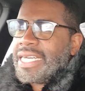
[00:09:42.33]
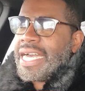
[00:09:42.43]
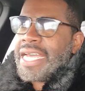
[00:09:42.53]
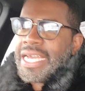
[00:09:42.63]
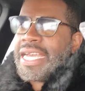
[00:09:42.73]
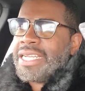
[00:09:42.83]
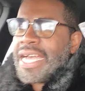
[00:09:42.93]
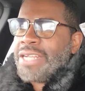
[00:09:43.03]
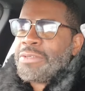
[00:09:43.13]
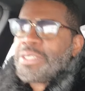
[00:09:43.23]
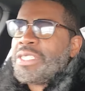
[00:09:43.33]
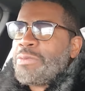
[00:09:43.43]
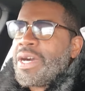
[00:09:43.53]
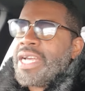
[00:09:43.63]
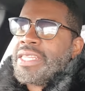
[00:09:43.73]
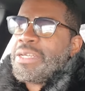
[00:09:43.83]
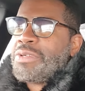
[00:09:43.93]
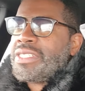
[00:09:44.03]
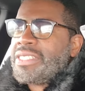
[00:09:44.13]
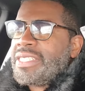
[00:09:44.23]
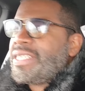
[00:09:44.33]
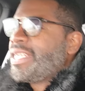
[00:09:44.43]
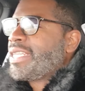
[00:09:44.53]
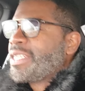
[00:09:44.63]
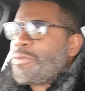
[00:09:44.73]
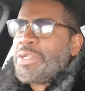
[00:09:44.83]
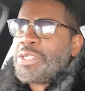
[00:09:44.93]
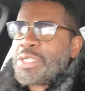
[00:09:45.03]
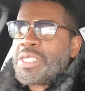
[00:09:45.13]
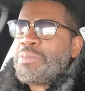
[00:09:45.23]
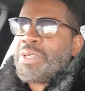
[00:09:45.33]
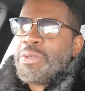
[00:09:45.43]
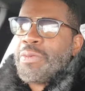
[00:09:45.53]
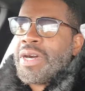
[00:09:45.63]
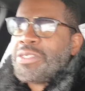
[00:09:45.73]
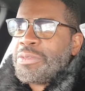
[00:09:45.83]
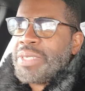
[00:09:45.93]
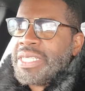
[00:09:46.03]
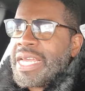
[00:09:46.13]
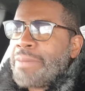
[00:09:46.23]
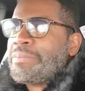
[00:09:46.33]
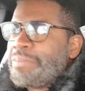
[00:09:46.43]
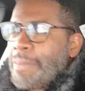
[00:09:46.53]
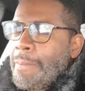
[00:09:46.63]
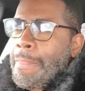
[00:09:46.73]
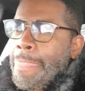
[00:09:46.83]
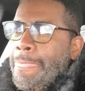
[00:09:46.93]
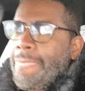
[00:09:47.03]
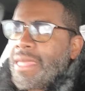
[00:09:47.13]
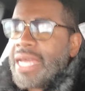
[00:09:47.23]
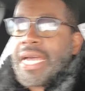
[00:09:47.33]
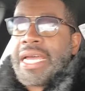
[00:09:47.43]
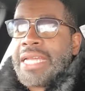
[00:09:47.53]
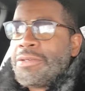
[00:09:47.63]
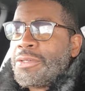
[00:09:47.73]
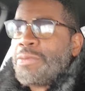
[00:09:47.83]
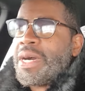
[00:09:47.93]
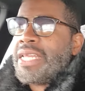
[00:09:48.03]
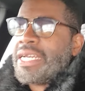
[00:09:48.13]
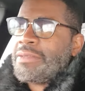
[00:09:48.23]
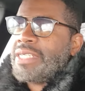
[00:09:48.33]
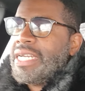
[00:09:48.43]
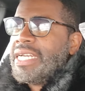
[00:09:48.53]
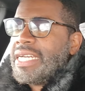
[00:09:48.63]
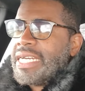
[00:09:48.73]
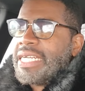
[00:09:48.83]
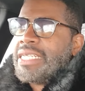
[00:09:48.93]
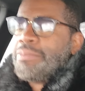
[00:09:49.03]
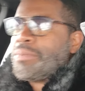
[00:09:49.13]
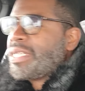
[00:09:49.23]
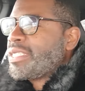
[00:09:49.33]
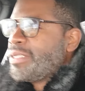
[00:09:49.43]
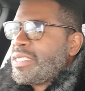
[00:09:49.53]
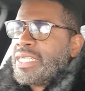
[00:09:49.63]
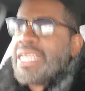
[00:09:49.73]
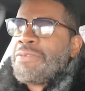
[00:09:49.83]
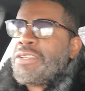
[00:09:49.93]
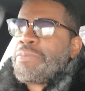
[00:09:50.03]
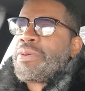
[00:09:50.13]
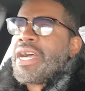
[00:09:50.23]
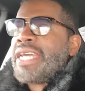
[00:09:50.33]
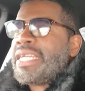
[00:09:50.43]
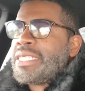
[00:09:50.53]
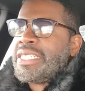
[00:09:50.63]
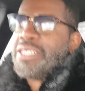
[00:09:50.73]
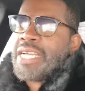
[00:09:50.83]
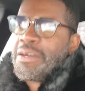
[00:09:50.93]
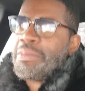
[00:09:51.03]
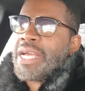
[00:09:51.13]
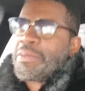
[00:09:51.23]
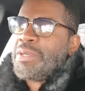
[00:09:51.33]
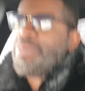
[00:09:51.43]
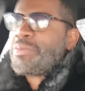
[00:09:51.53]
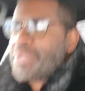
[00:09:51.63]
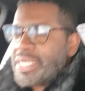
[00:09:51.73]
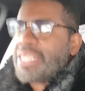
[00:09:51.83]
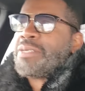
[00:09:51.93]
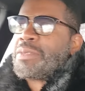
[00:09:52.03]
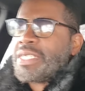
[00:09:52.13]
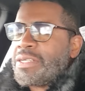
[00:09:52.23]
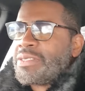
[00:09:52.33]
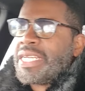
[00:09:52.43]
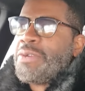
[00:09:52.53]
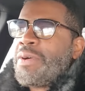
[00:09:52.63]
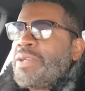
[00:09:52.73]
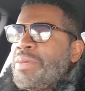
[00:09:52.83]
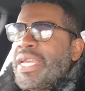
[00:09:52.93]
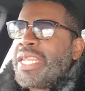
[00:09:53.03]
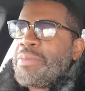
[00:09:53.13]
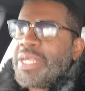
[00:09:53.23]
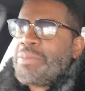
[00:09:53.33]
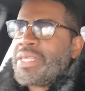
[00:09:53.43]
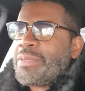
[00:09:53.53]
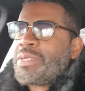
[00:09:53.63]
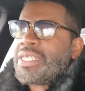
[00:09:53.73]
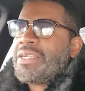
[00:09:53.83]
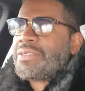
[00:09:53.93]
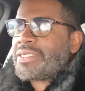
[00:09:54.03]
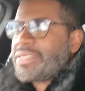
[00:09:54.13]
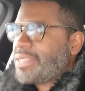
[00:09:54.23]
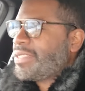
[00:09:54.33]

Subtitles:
I don't see why they would think that we just simply want to be them. I don't know why that, but the level of pride I see in how black people present themselves, they don't want to be anybody but themselves.